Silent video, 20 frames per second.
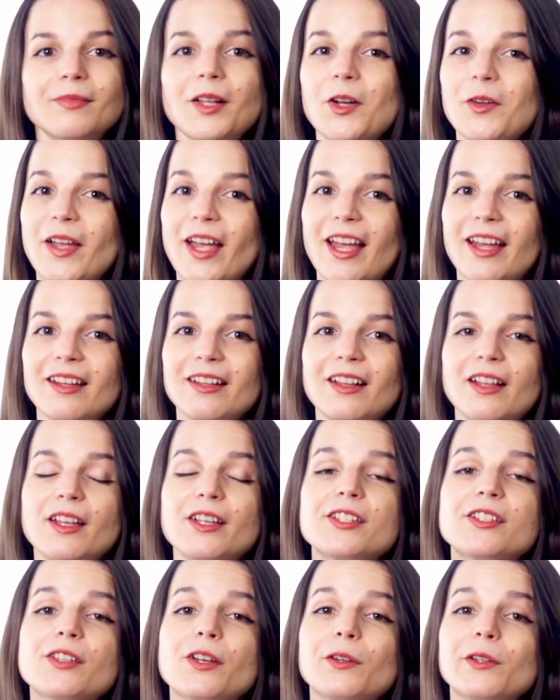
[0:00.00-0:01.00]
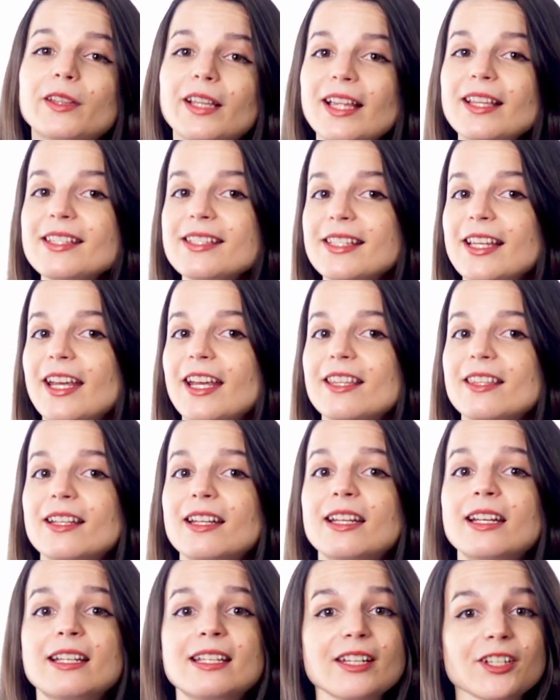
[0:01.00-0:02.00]
Okay, so let's say that
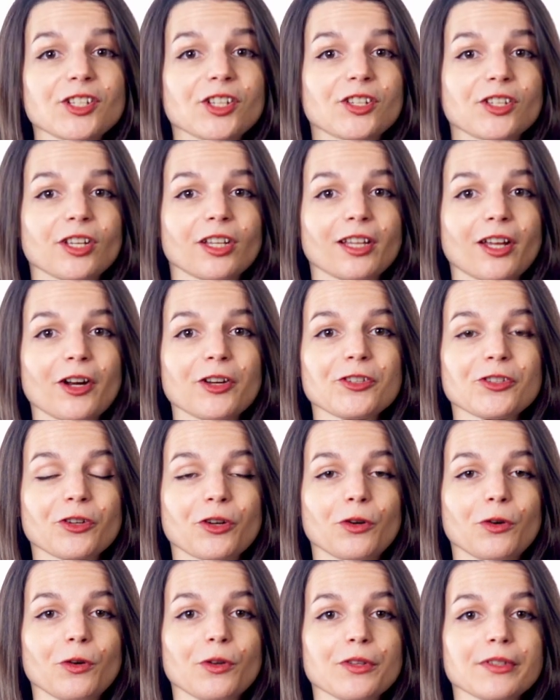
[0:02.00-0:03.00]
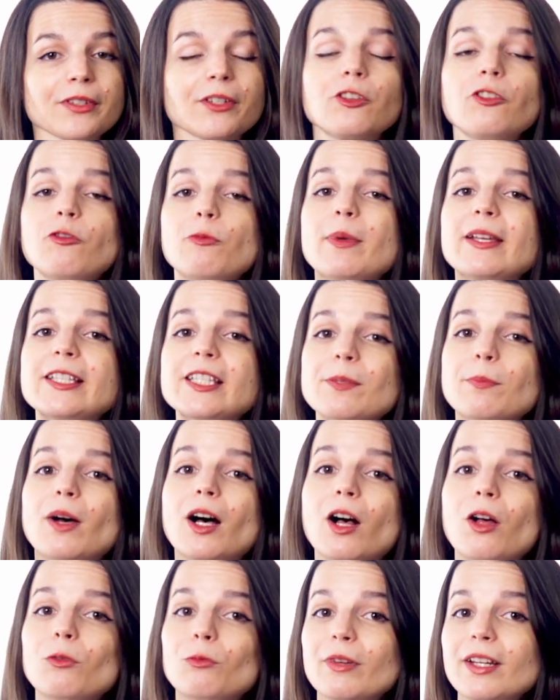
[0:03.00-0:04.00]
in addition to larger goals, you've made
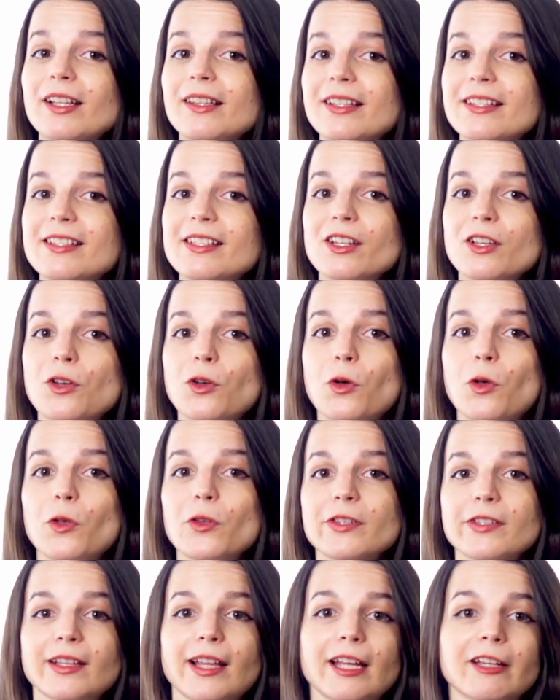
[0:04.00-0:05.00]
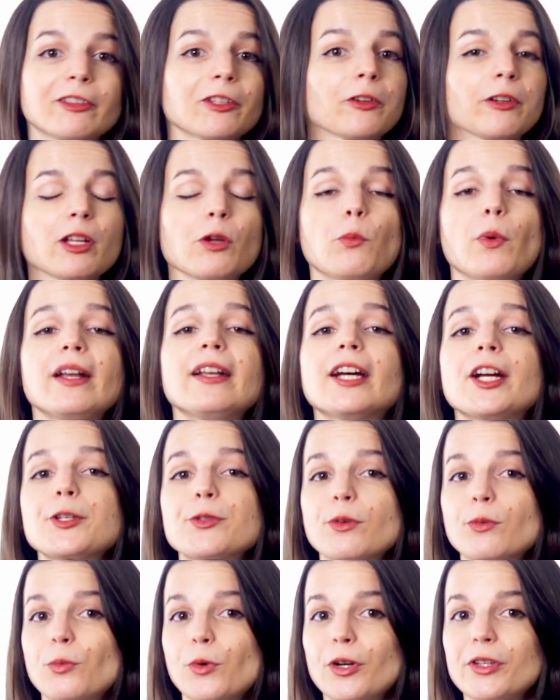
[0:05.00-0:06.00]
small, realistic goals like learning
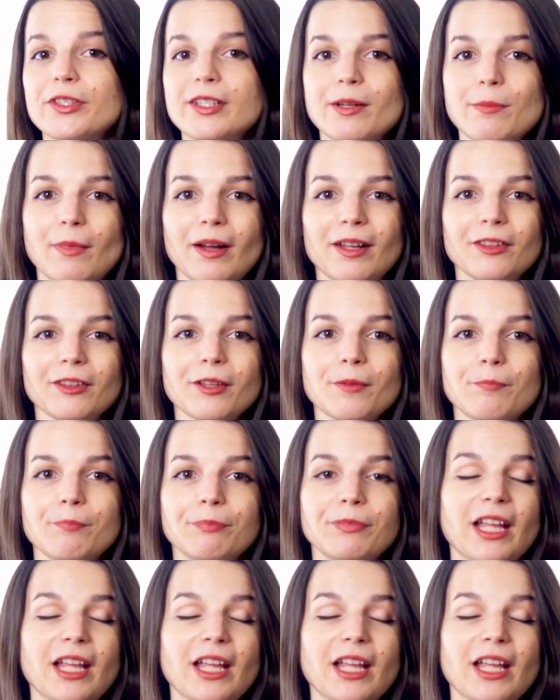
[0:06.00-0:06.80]
100 words in a month.